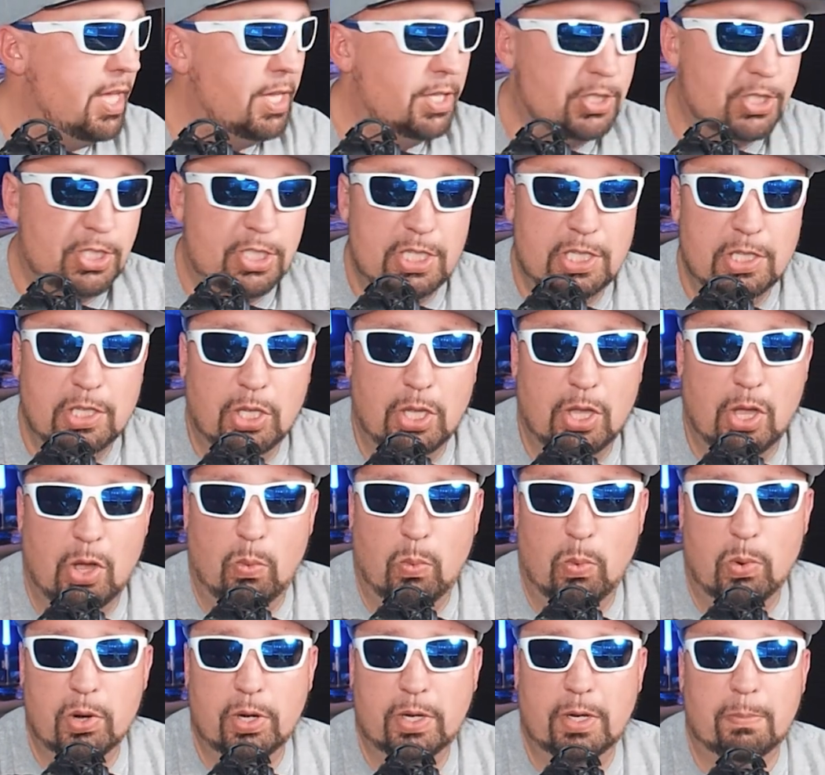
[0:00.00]
Still a
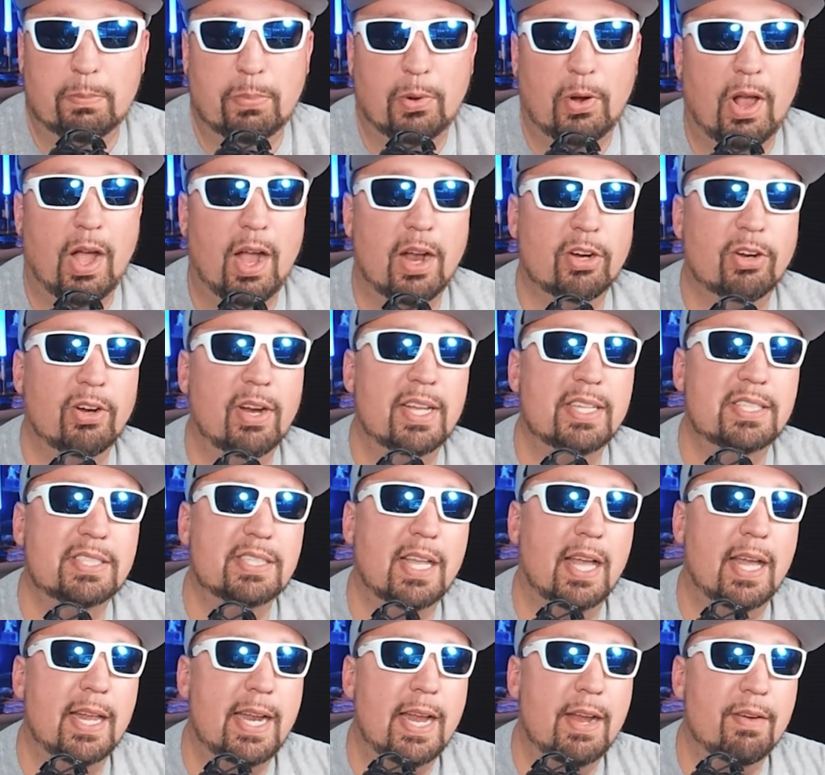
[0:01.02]
work in progress
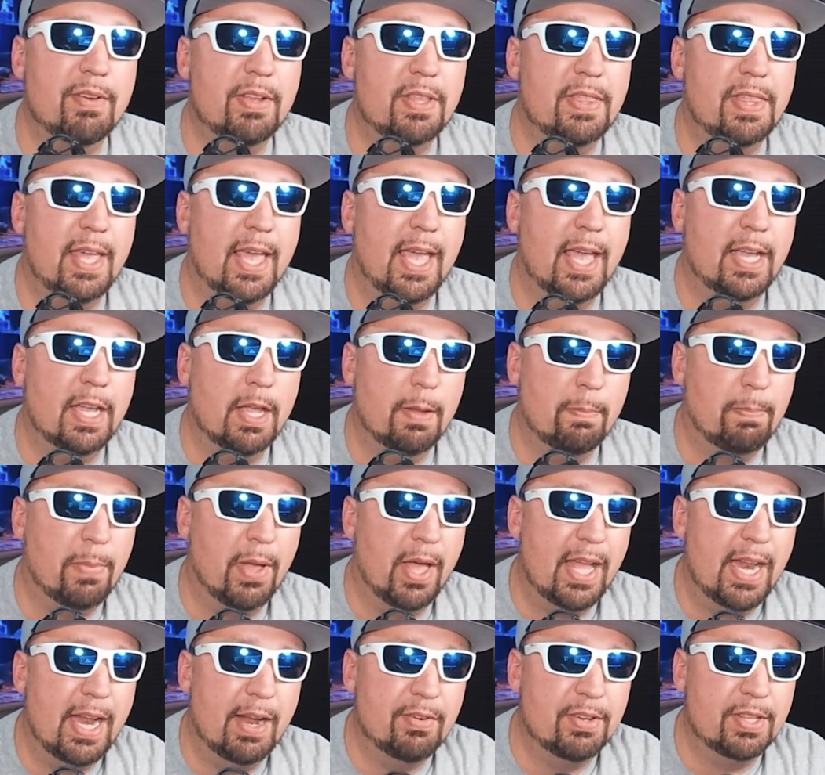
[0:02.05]
on everything,
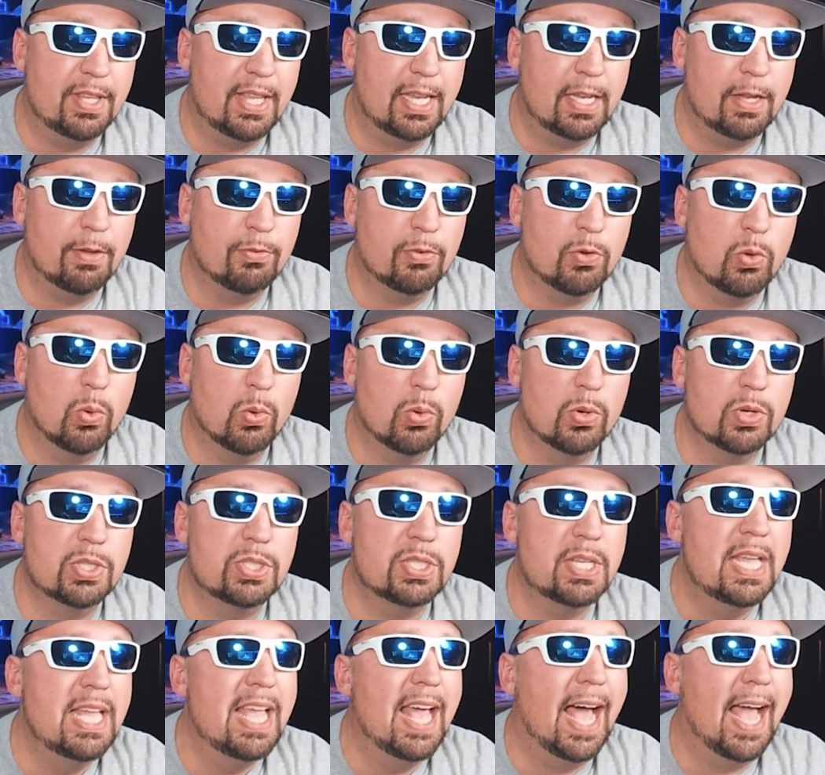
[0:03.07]
but everything, of course,